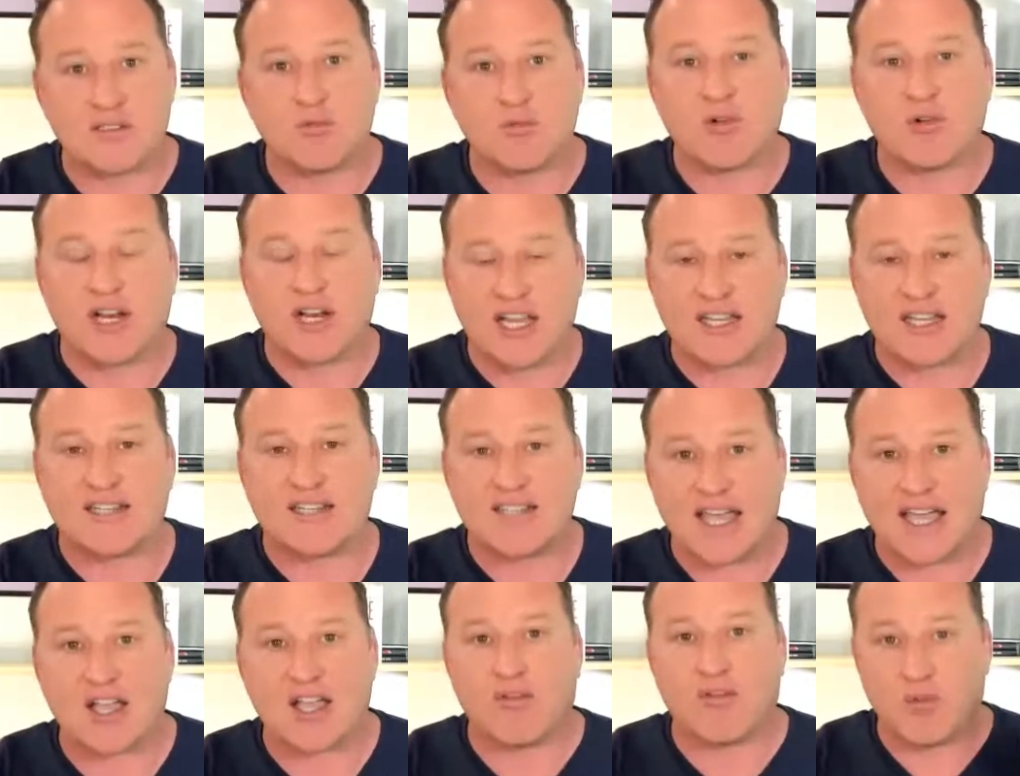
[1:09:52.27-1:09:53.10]
We're going to
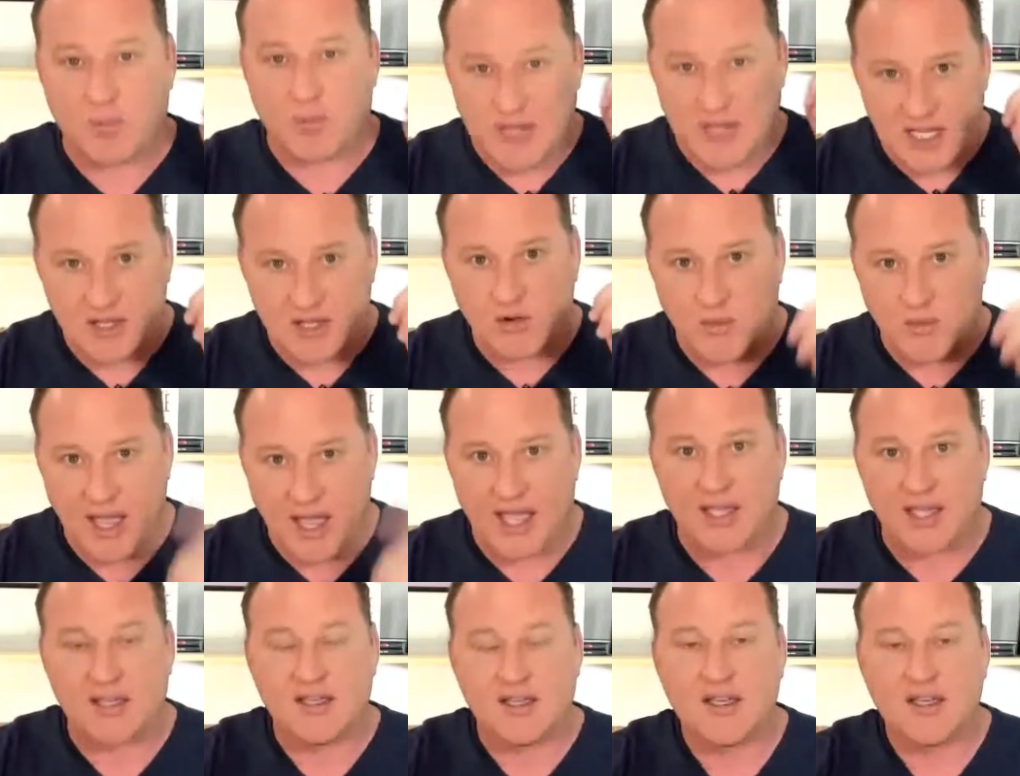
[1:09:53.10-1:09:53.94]
take over. But either
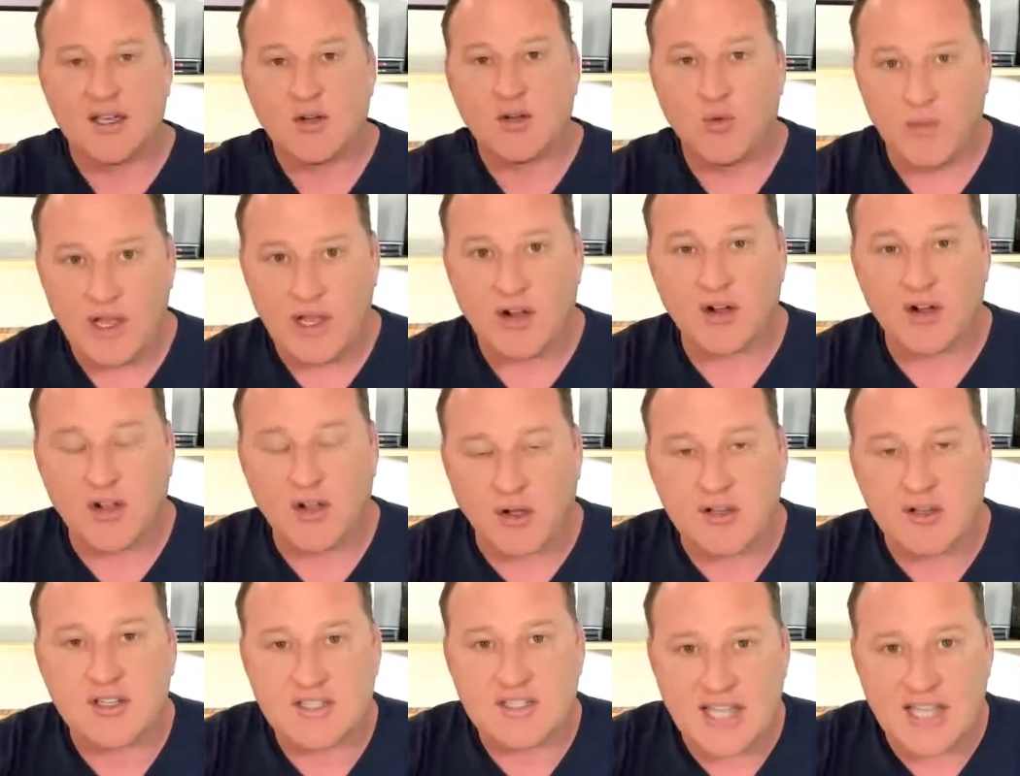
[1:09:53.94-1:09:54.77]
way, we are
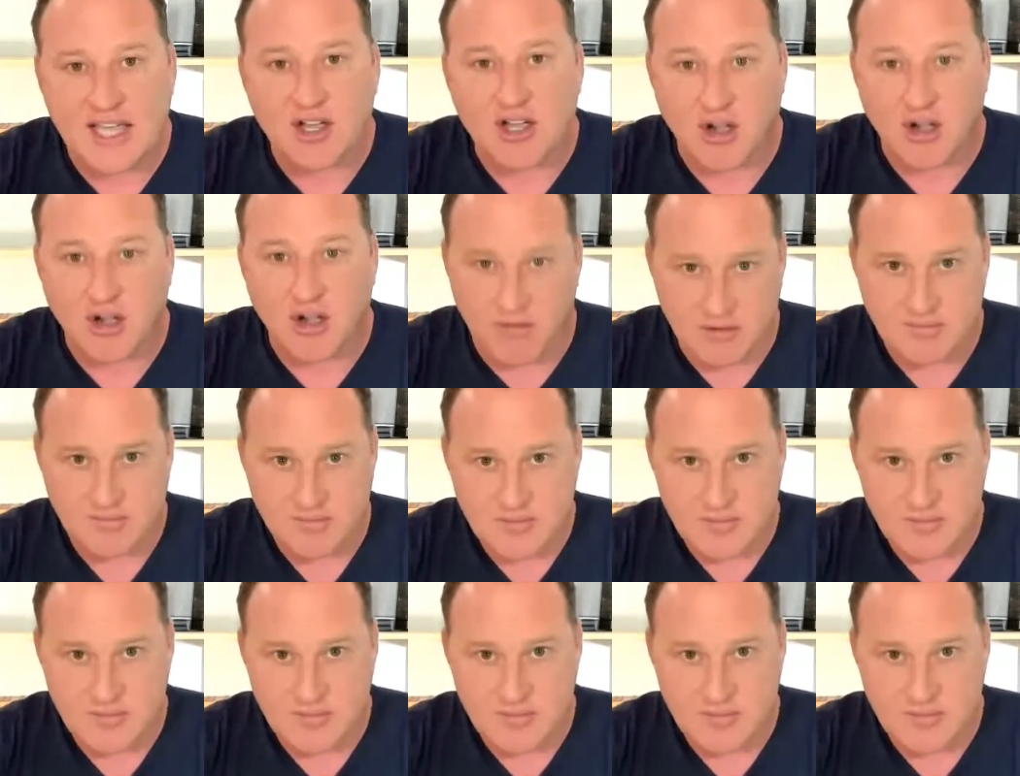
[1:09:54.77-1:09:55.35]
going to take over.